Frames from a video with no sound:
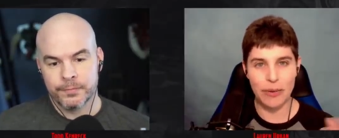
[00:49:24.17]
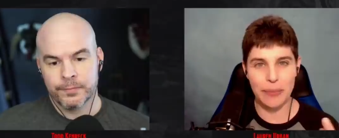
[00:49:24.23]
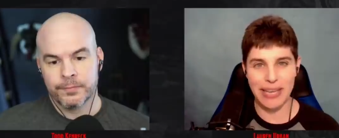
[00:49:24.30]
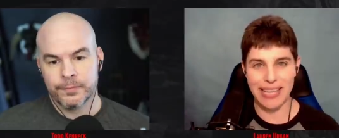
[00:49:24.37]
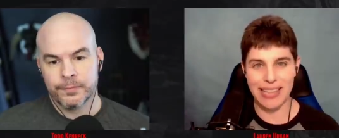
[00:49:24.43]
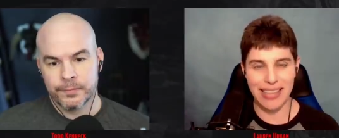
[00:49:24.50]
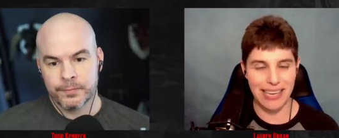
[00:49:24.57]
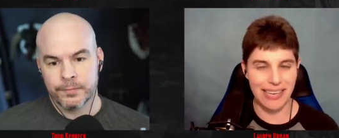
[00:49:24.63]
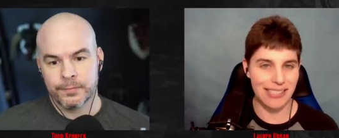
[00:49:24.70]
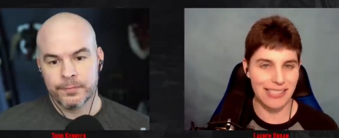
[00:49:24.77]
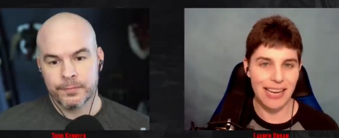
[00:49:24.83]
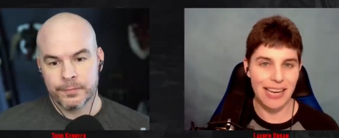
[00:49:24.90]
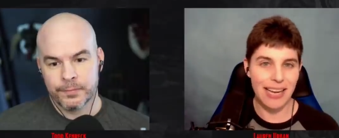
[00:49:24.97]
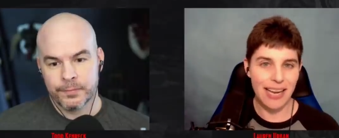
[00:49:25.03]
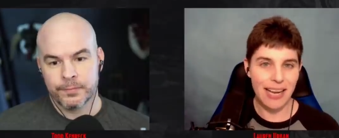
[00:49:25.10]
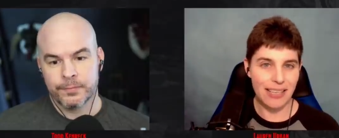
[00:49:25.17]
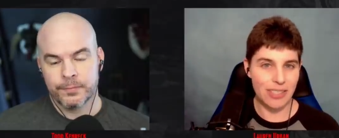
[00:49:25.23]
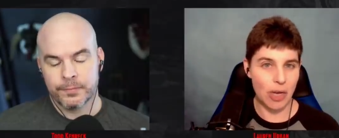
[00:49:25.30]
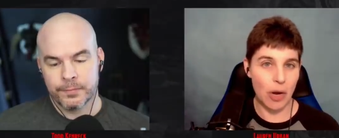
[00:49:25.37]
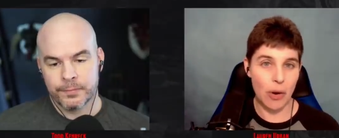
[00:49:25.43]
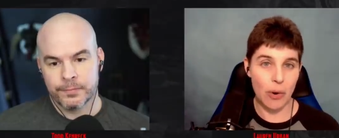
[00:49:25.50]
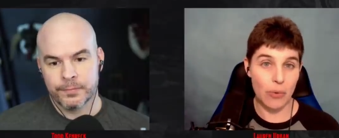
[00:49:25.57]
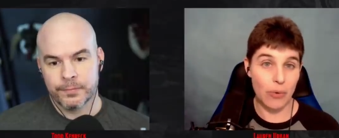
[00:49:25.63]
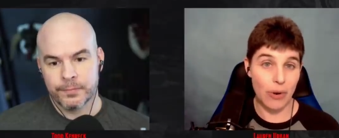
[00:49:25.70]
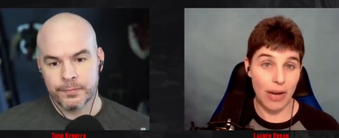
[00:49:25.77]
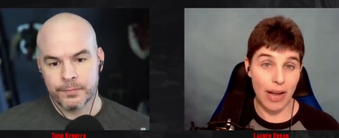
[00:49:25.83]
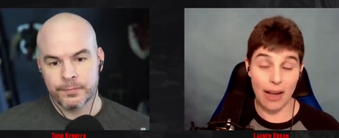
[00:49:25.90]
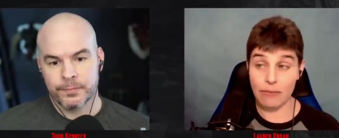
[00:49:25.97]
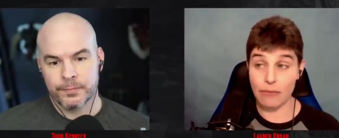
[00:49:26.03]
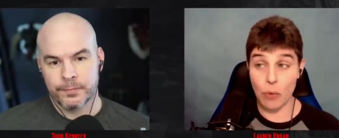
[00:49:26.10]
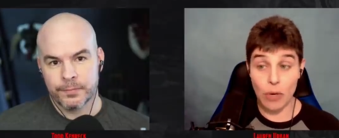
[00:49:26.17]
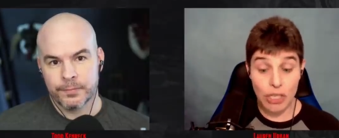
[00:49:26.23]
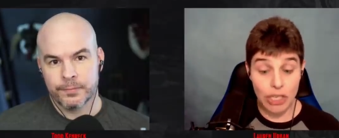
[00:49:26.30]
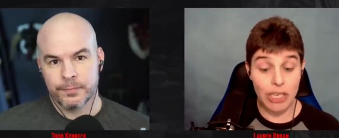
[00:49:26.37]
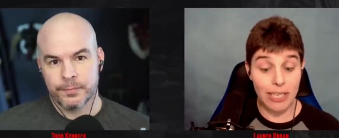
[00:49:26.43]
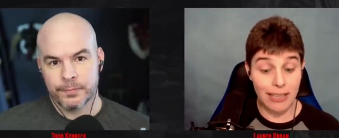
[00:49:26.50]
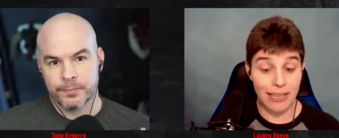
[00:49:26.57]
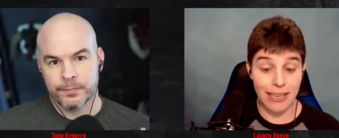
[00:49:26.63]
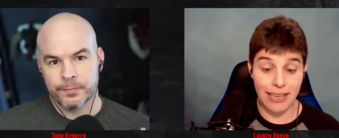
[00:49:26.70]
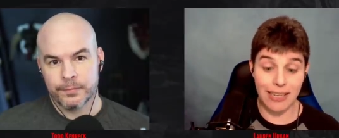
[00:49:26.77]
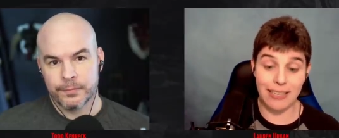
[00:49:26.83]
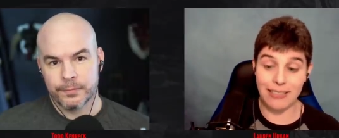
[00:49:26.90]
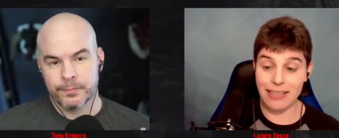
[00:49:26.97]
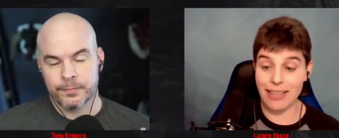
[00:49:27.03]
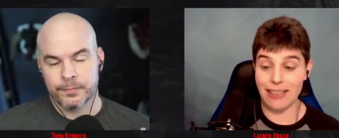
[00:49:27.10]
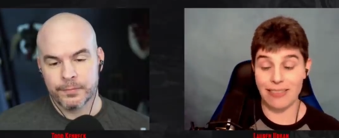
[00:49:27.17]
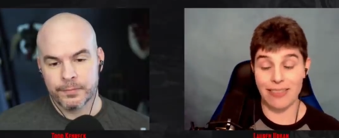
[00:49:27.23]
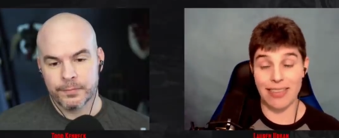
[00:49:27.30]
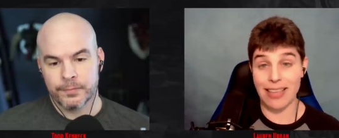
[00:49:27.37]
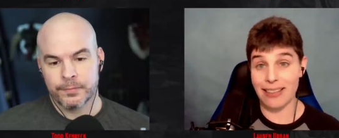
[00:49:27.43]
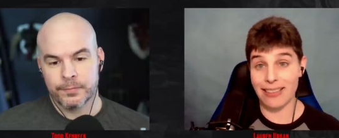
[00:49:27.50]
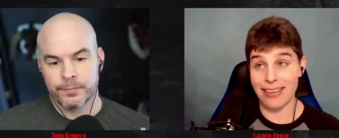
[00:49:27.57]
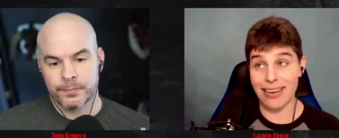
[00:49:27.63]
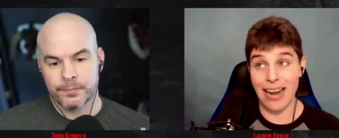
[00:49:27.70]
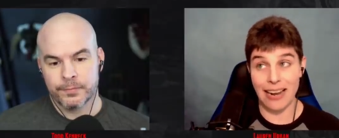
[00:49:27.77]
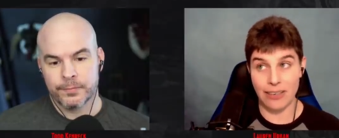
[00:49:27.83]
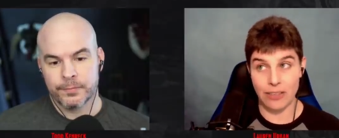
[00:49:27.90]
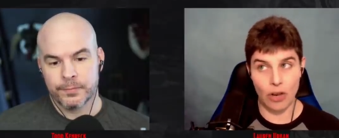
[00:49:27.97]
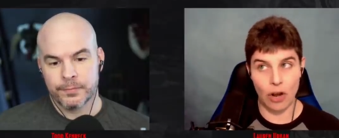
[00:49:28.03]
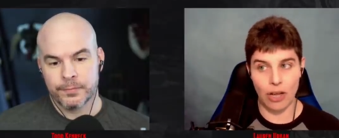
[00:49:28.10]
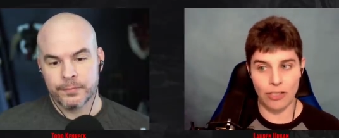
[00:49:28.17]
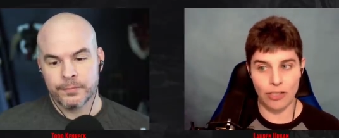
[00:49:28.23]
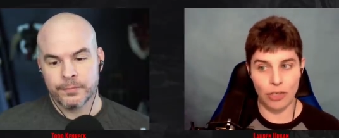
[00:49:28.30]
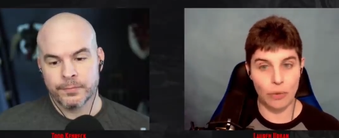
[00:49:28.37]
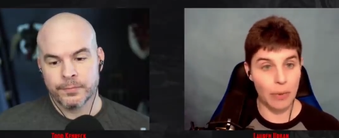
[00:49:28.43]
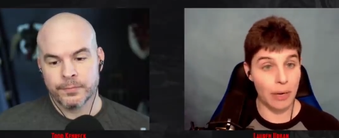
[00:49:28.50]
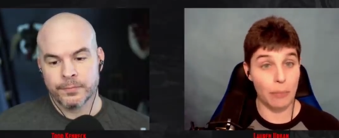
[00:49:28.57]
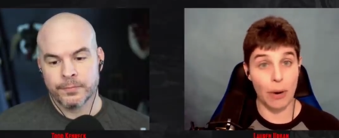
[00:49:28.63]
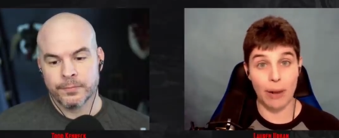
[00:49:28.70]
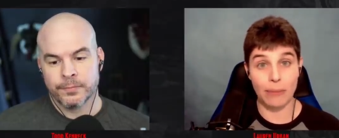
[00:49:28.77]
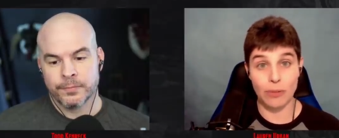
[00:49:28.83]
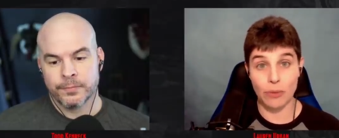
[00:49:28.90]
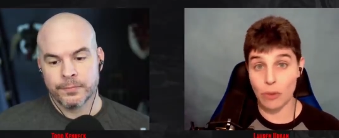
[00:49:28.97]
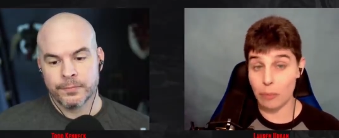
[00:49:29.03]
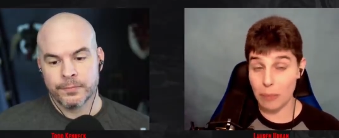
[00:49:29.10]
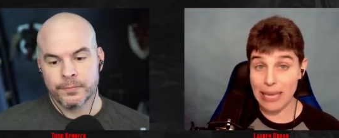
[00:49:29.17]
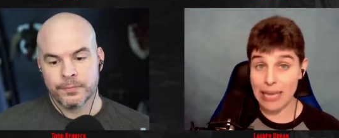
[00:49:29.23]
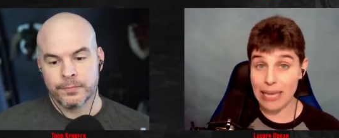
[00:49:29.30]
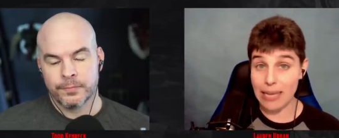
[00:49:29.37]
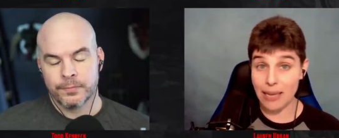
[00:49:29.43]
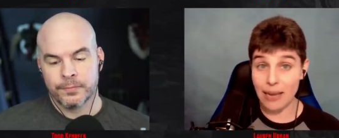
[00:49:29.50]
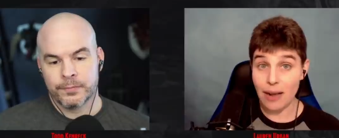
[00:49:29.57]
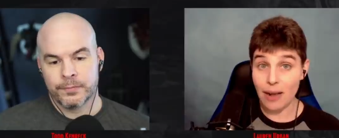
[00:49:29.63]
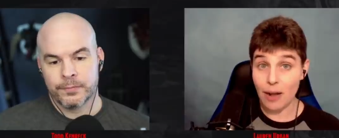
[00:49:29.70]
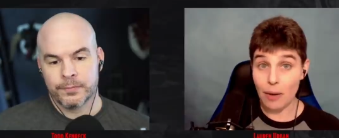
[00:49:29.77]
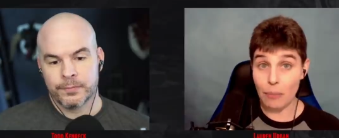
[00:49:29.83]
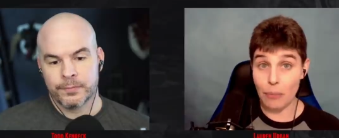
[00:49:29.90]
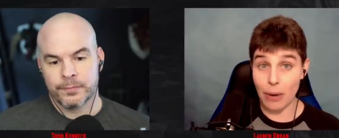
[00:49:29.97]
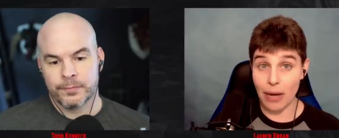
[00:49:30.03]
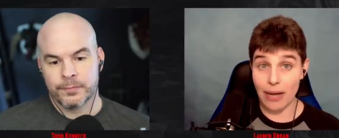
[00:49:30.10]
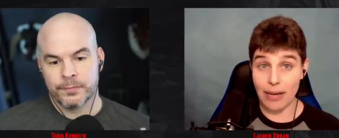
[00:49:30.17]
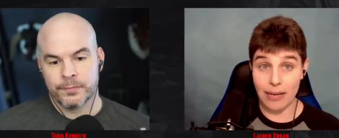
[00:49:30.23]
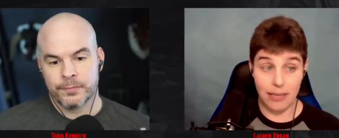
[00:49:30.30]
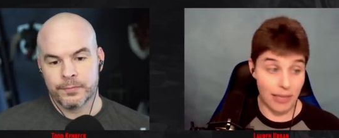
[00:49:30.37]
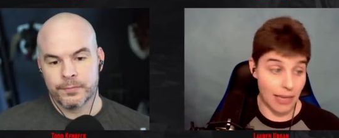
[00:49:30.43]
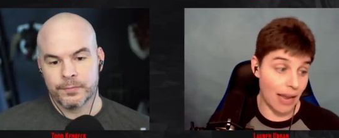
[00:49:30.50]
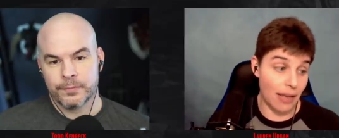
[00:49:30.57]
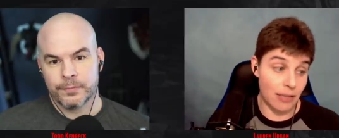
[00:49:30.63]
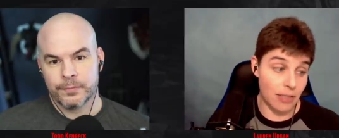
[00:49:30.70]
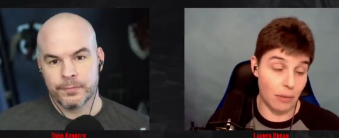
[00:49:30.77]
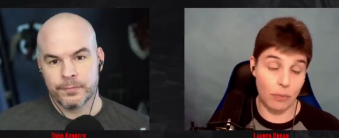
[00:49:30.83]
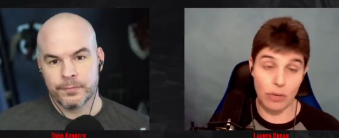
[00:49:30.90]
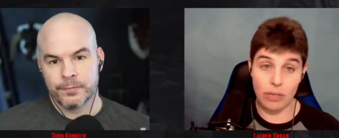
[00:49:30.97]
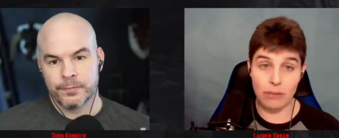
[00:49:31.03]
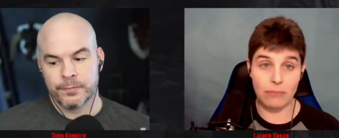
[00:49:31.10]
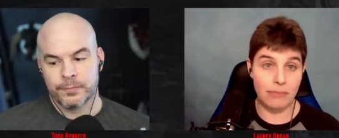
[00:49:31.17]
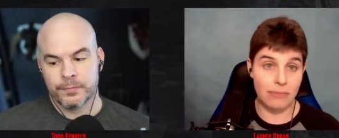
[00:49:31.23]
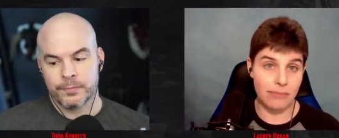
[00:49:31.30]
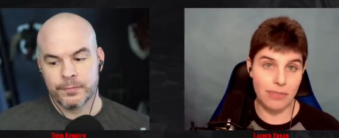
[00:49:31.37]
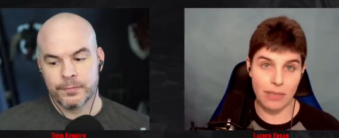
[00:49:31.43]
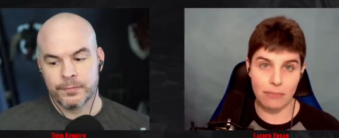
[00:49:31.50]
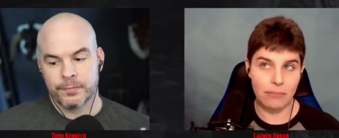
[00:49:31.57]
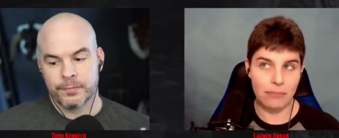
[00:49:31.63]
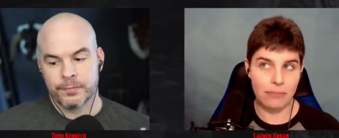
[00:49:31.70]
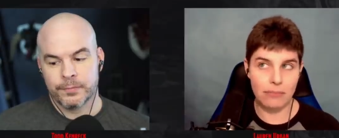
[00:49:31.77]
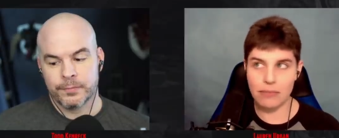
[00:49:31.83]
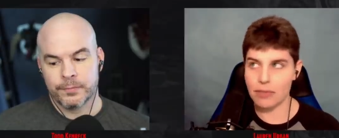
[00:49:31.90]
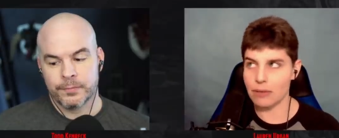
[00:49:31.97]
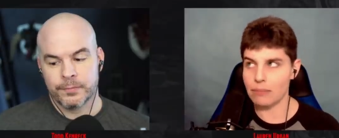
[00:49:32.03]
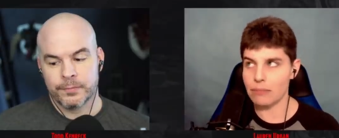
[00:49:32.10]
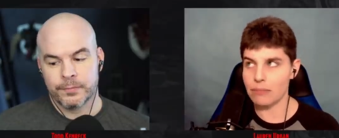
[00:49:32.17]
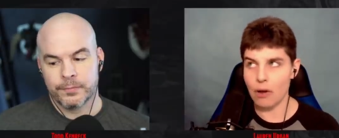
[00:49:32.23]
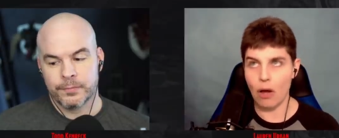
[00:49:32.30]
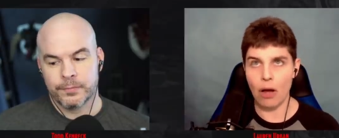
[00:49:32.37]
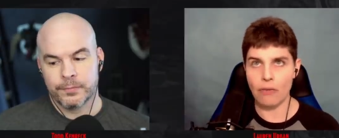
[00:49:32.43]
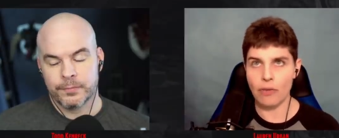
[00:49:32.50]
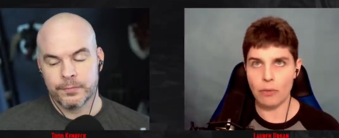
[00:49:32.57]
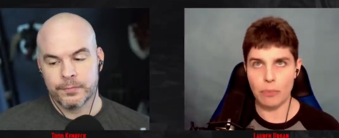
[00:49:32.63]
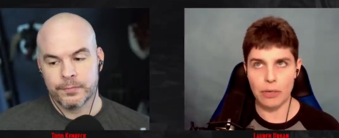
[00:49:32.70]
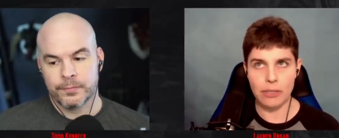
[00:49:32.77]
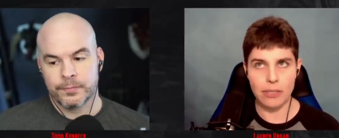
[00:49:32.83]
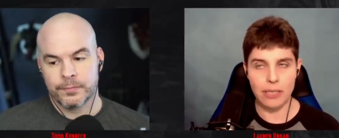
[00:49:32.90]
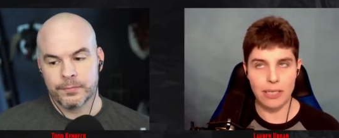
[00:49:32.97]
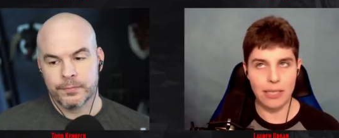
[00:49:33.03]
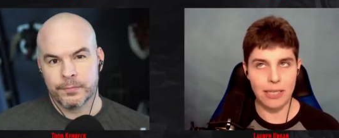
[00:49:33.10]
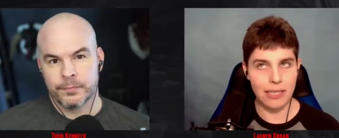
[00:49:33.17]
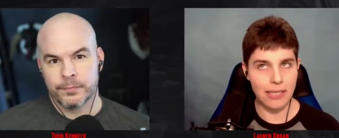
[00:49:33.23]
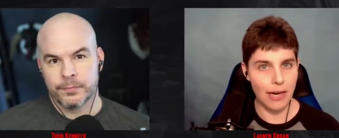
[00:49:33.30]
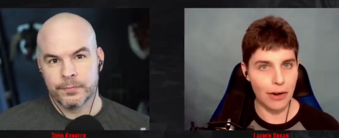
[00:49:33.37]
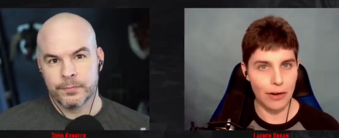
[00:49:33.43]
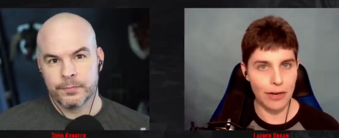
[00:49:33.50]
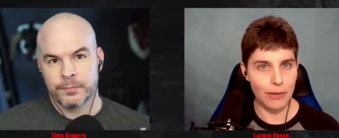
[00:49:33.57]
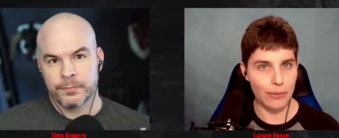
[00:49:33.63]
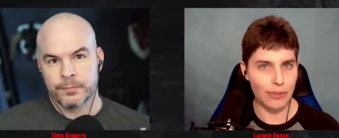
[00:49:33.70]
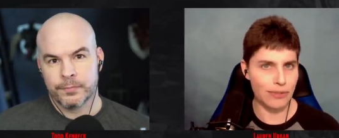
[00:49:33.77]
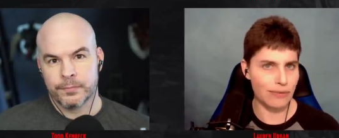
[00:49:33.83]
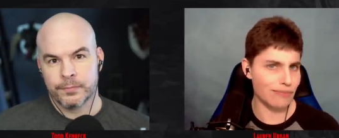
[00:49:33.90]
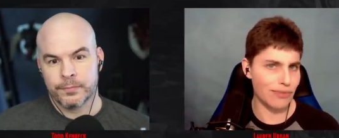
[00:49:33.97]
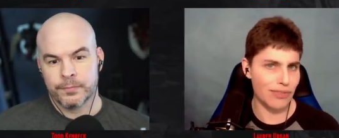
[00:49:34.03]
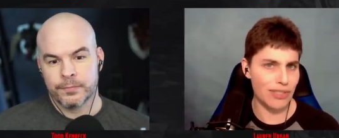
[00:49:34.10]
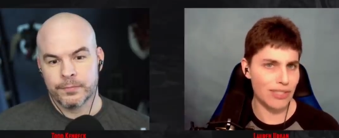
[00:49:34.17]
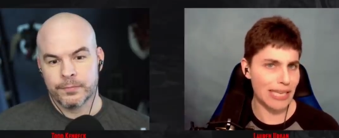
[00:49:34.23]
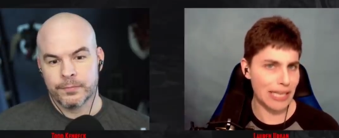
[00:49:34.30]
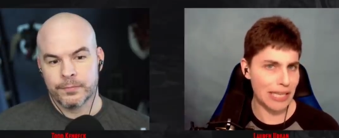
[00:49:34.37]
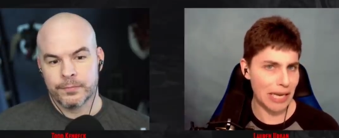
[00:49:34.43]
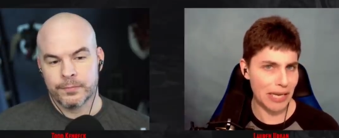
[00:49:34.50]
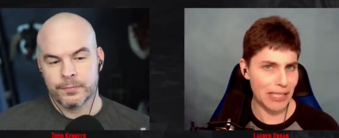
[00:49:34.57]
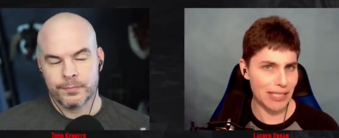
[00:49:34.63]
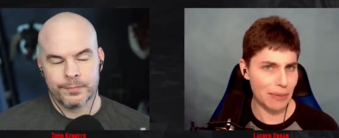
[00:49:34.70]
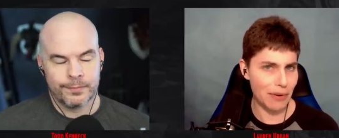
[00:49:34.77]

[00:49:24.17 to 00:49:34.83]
Speaker 1: streaming and things so uh, fortunately that it hadn't caused too many problems with me but yeah someone some some awful person in this area was stealing